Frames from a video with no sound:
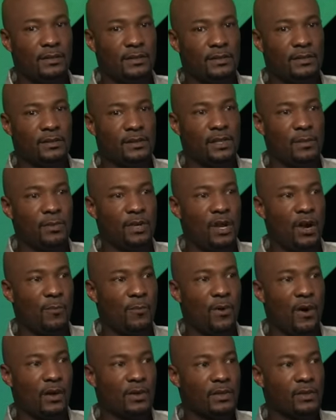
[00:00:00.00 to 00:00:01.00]
some of y'all
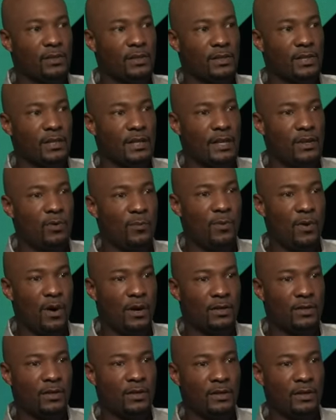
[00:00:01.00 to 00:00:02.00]
parked on it today. Who
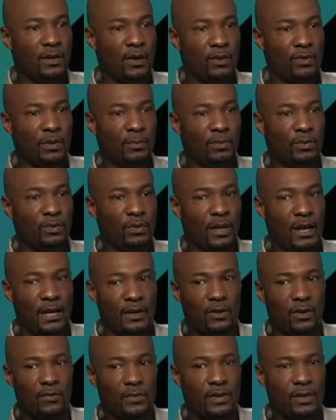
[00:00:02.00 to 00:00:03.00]
parked on the blue
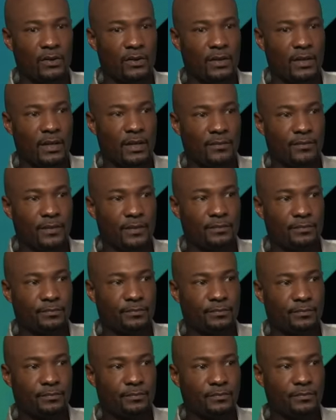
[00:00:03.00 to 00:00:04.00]
lot over here on the left?
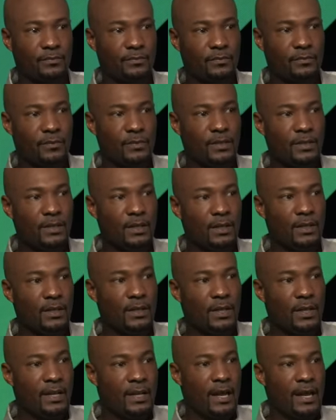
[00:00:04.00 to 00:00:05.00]

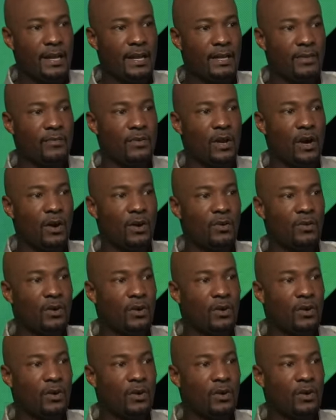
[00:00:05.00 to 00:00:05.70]
Now, any of y'all who